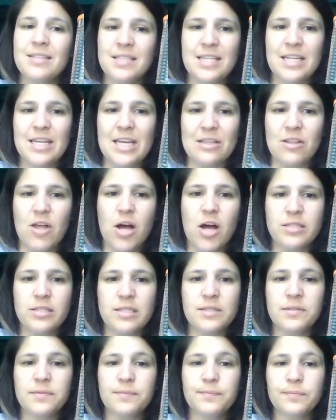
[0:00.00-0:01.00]
doesn't get
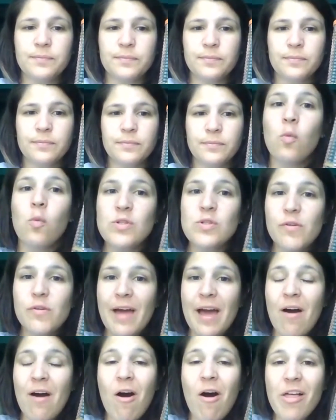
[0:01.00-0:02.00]
lost. Once
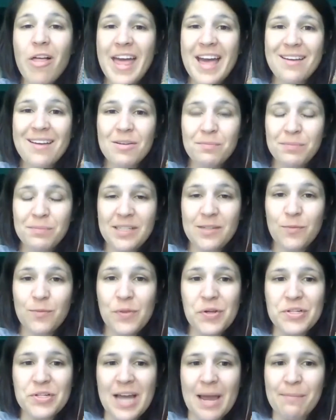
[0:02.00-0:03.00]
you've got all that completed
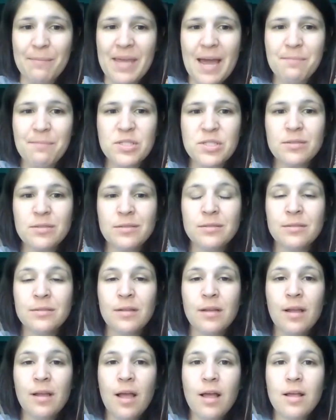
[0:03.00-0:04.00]
with your time capsule,
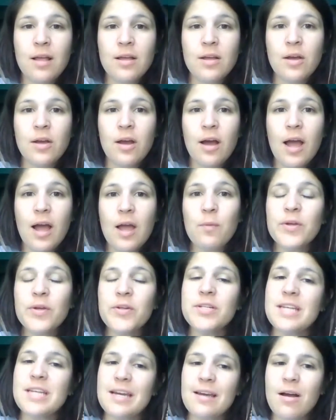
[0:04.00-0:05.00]
I
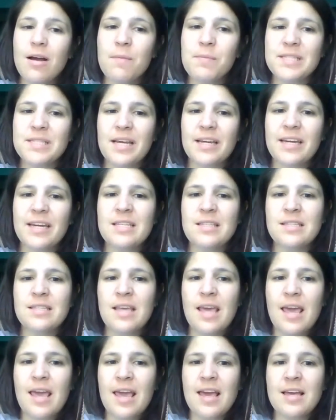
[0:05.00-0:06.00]
want you to take a couple
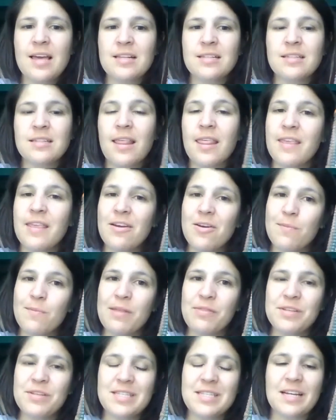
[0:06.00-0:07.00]
seconds and think
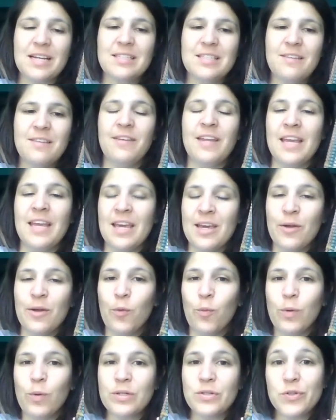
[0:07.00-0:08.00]
about this activity
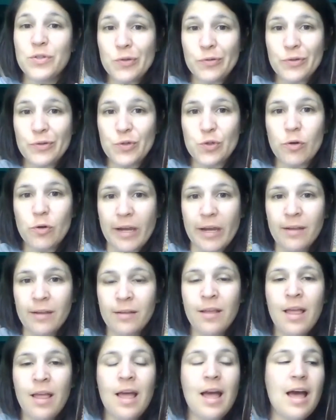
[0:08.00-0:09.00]
and what did you enjoy?
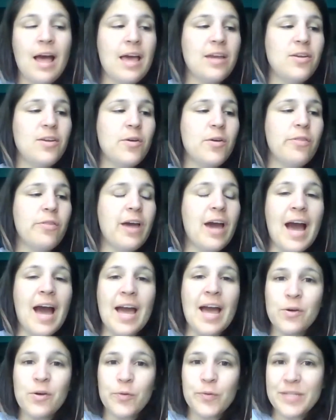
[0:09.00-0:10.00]
I know that
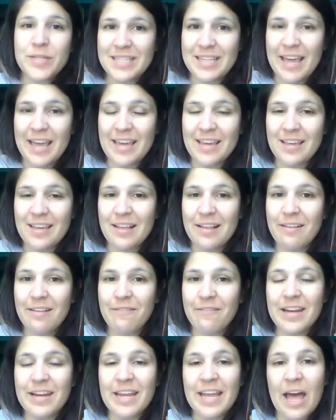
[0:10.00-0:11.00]
I always like
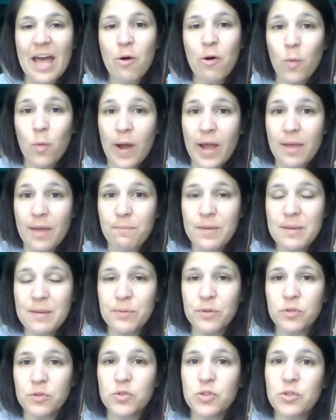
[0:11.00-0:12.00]
finding out why
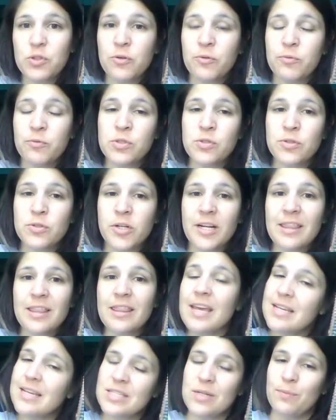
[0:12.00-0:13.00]
people choose
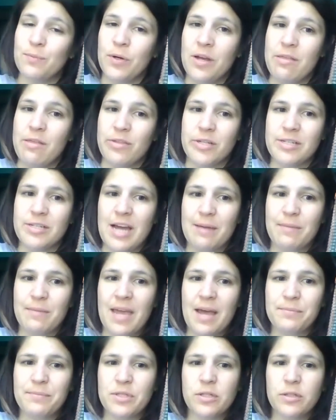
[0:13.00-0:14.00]
certain things to put in their time
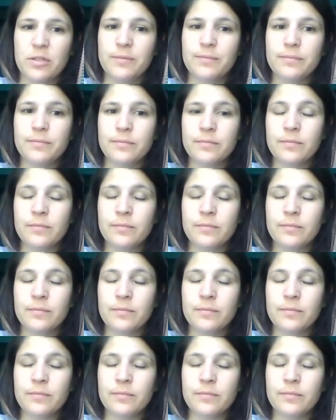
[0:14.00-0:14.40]
capsule.